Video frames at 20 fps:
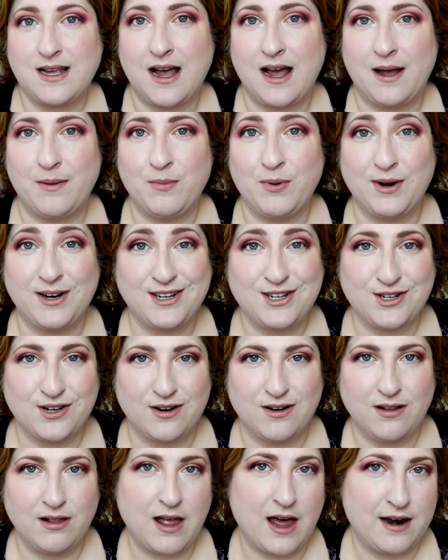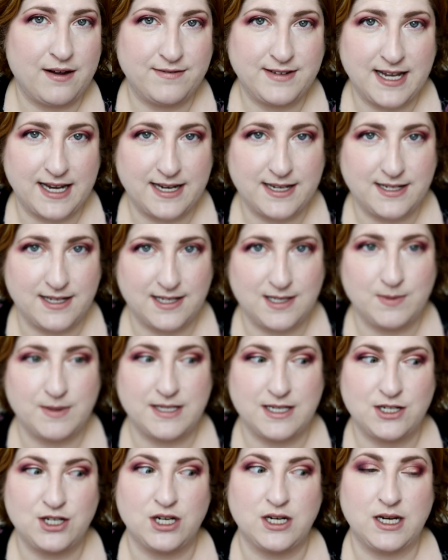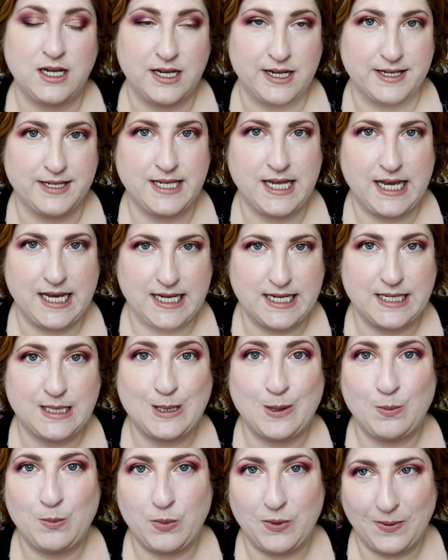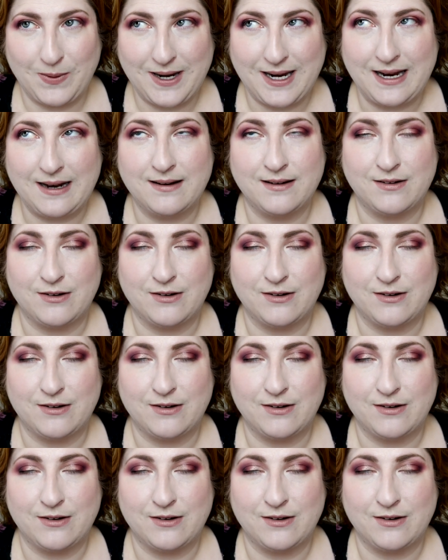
I'm pretty sure a lot of Teddy's disposition is his breed